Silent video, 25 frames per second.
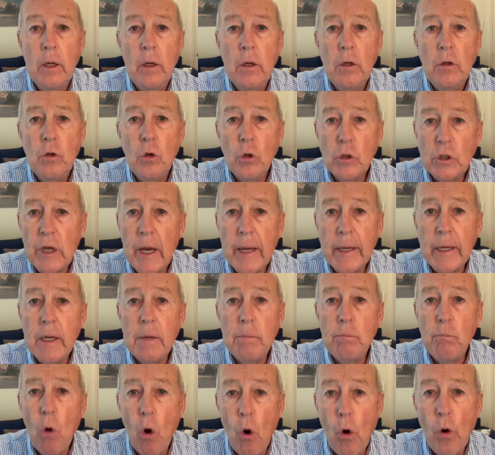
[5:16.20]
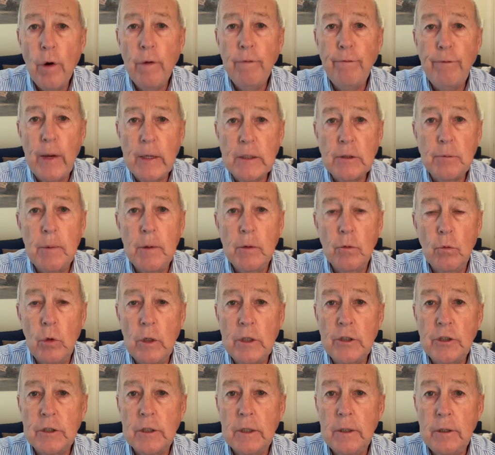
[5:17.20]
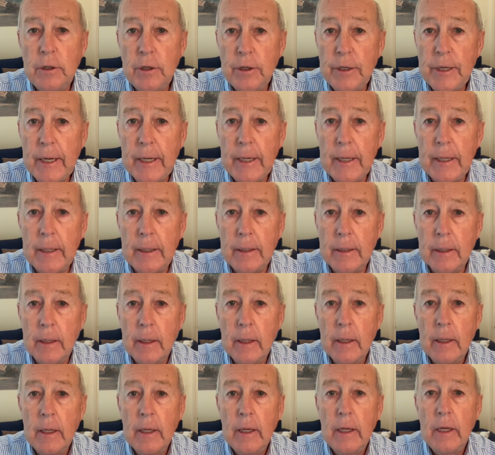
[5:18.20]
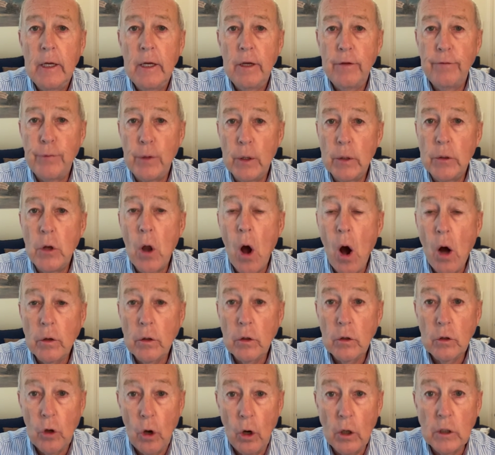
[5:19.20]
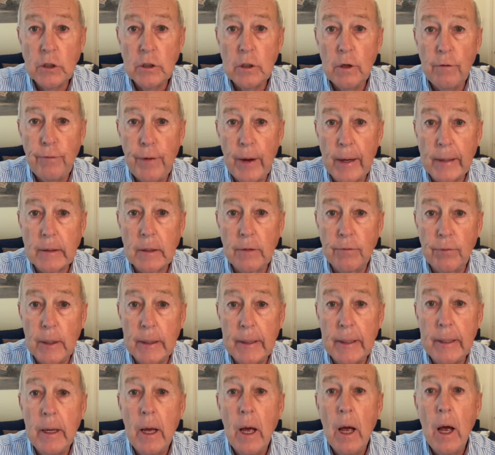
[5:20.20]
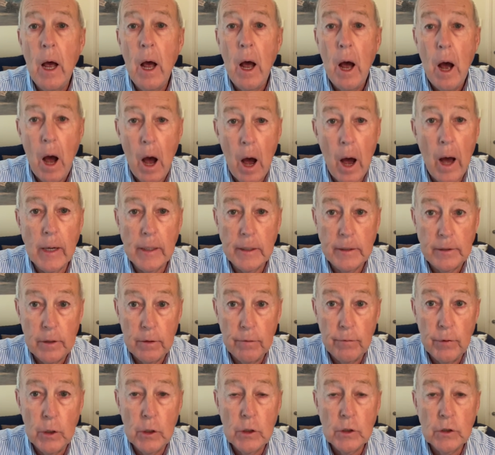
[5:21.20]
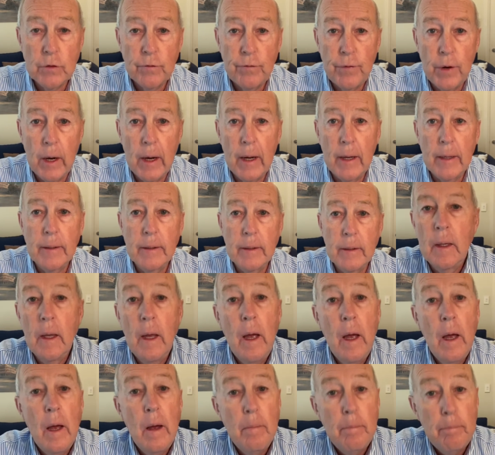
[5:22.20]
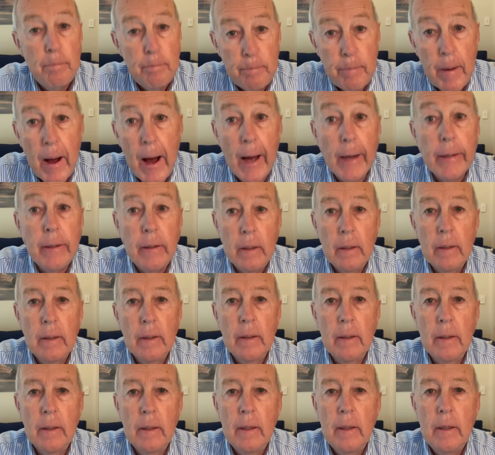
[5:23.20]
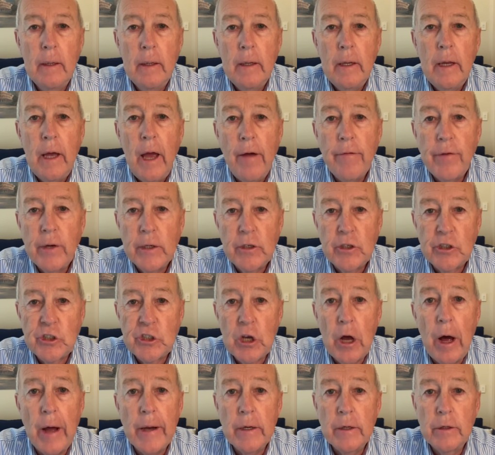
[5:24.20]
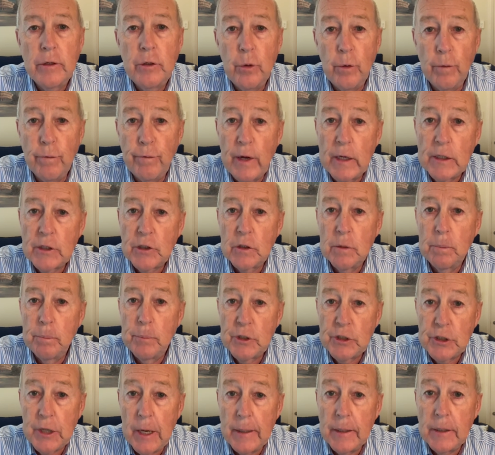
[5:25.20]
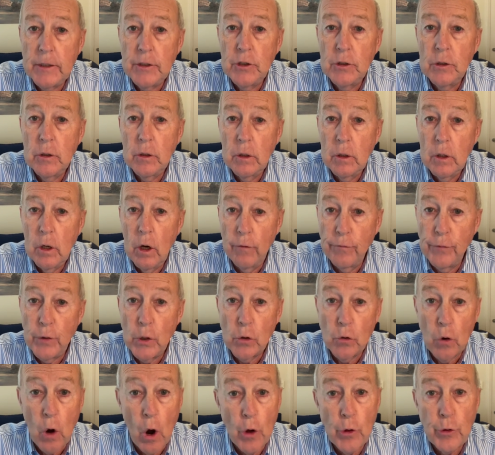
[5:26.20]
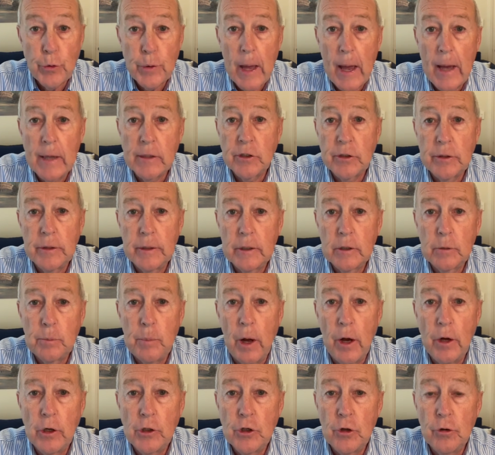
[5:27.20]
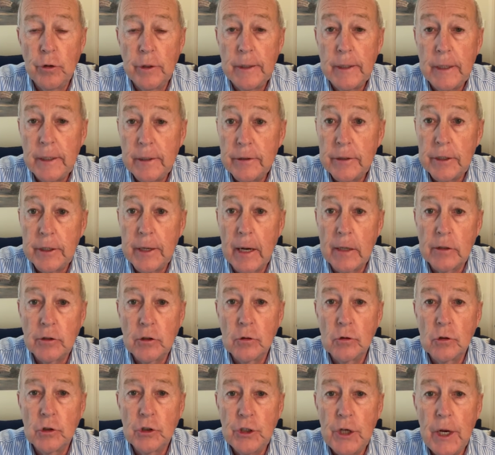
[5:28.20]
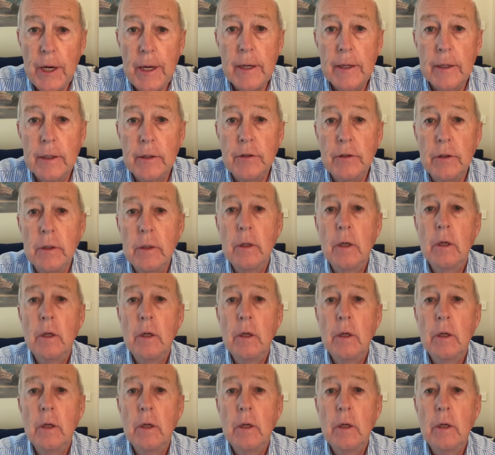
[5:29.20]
you're taking more investment risk than you need if you're not cost-effectively highly diversified. But having decided to invest a percentage of your growth asset exposure in international shares,